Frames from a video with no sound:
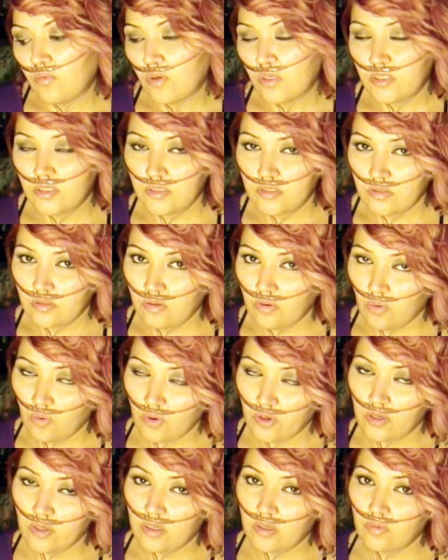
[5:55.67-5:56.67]
And
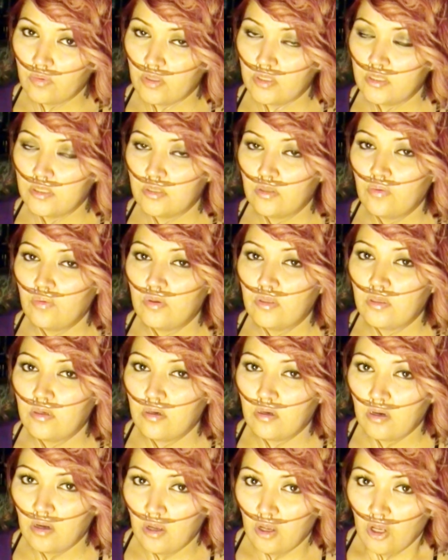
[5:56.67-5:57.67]
register, or you can
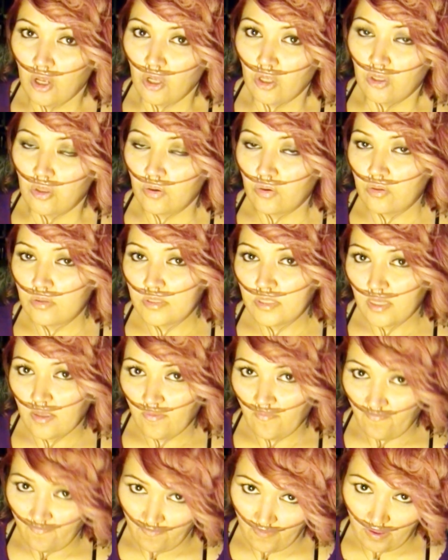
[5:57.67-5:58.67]
register with your
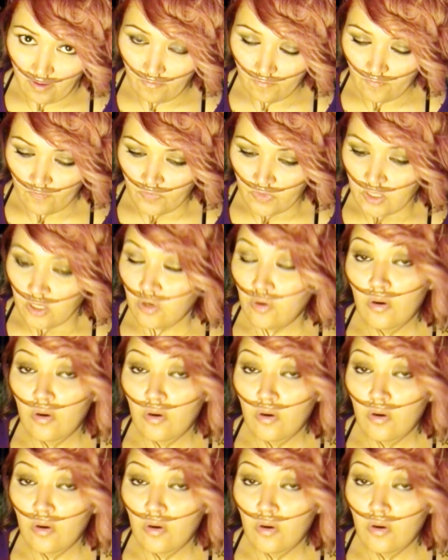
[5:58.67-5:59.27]
local DMV.